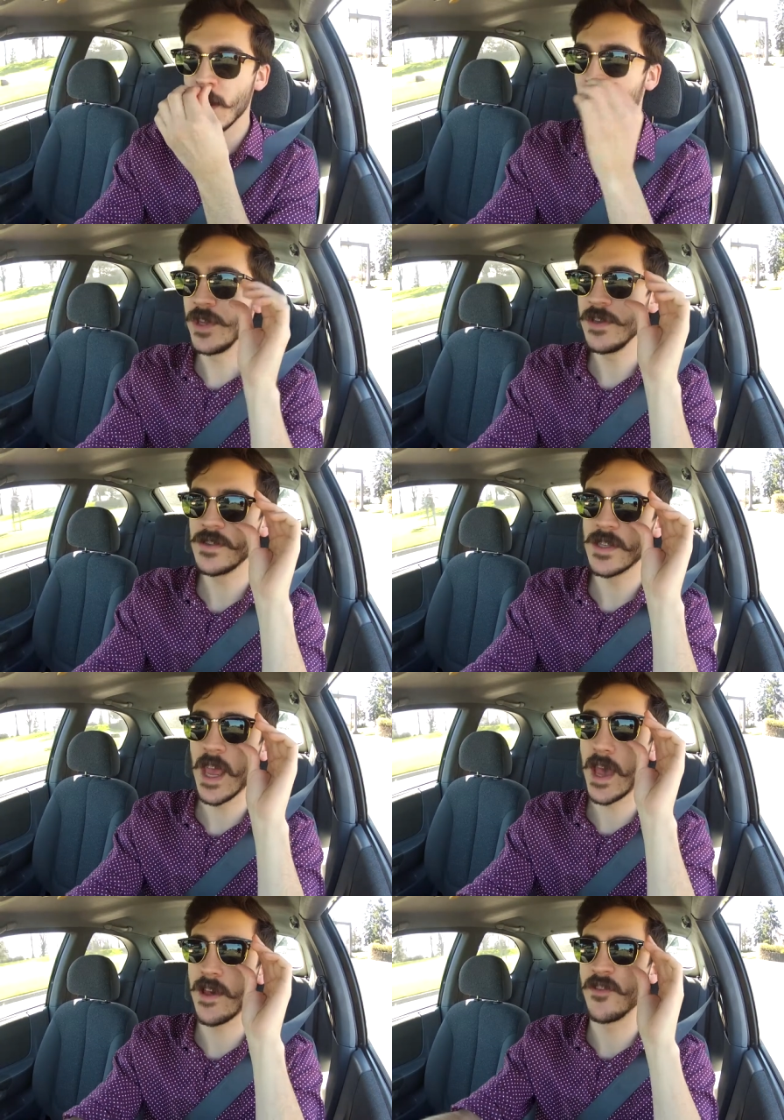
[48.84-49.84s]
And we used to
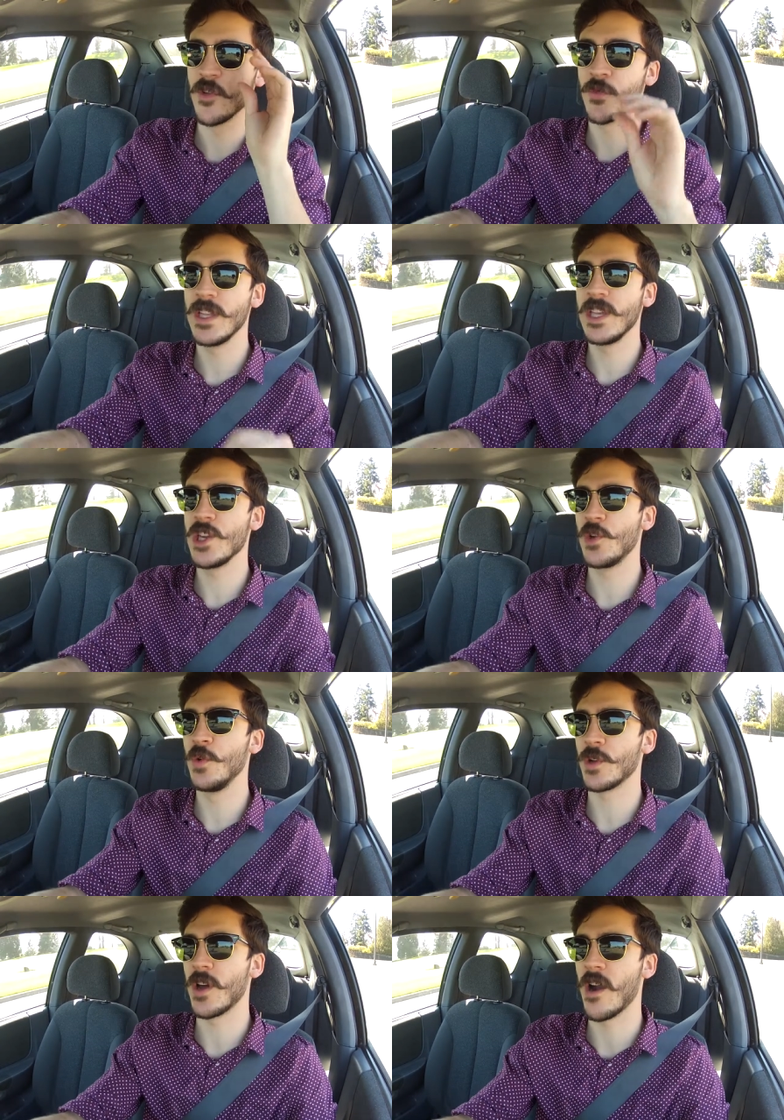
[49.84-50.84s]
have a really
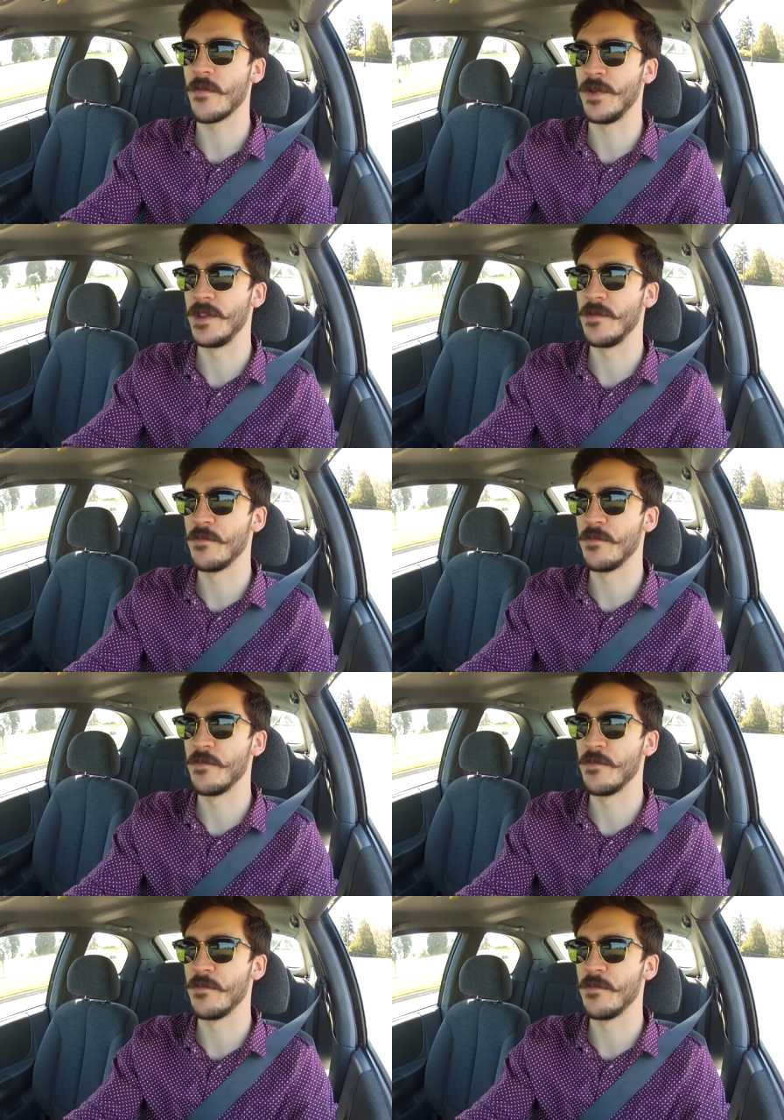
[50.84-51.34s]
cool carpet,